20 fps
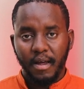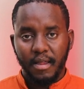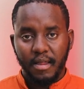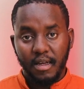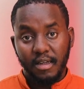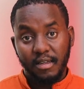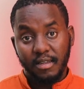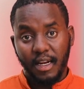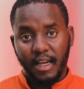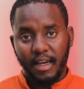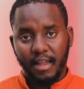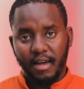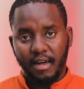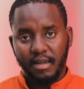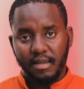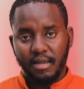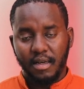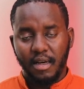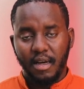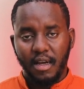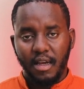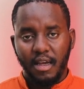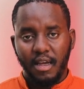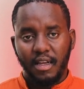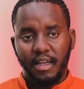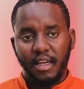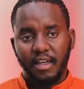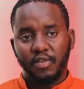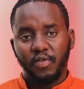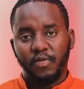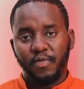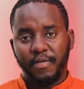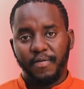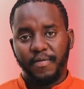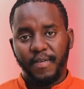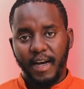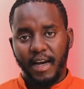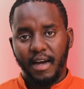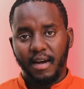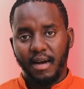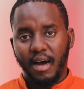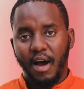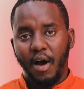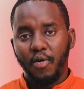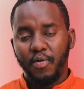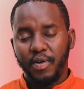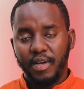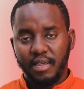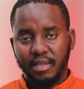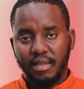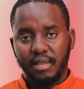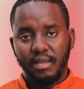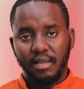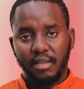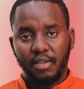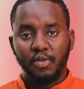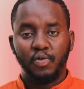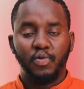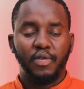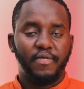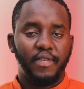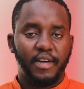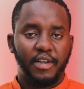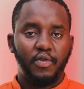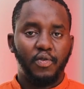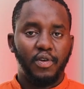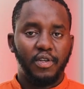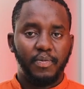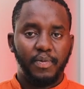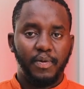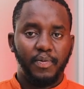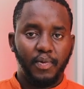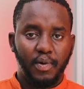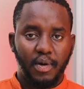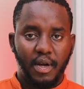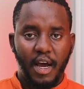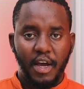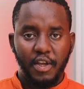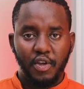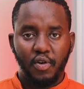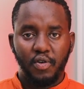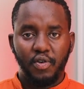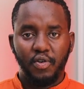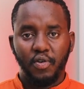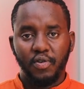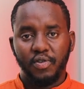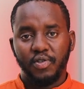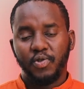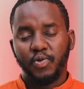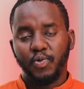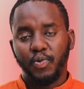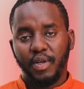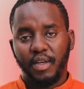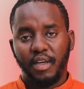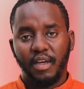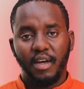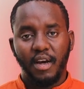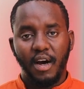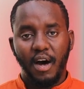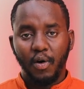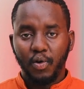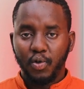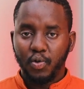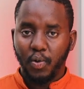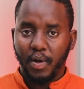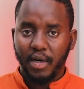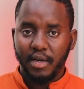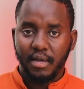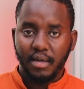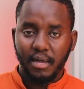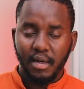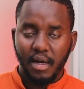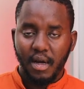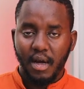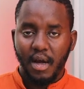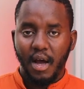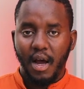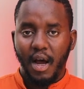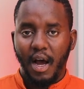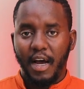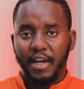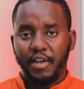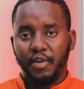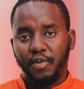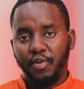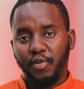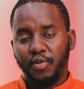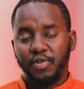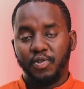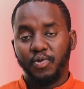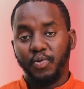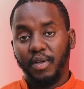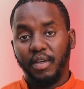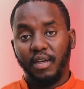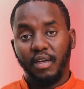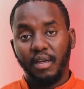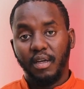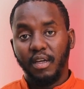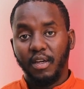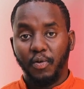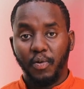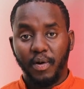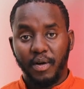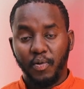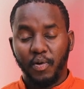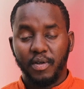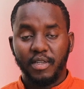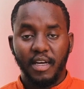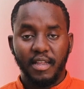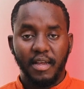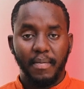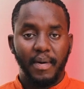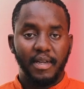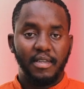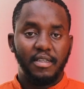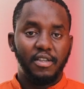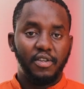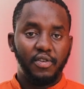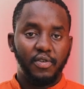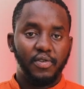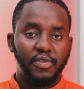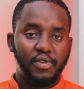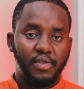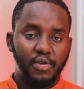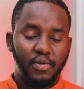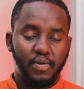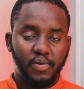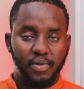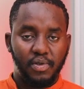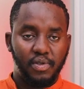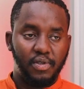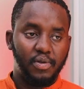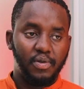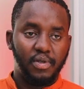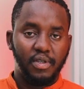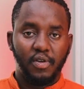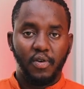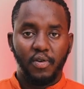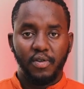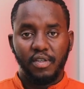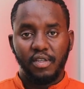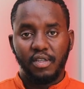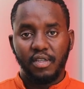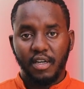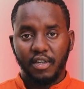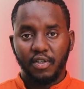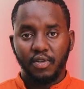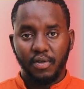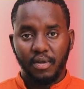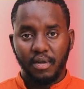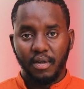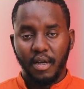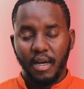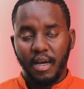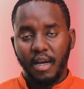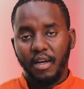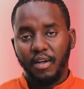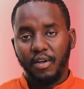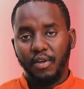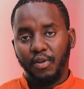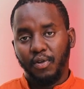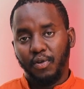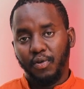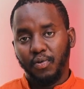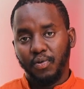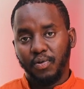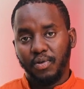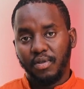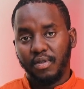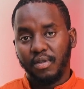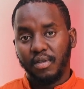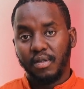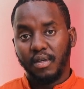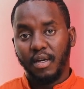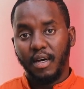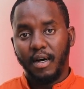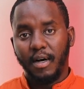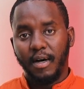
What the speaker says: Things like that. In case of a fire, how easy is it to evacuate people? Are your doors swinging outward? Are your doors swinging inward? What are the materials you use during construction? Do you use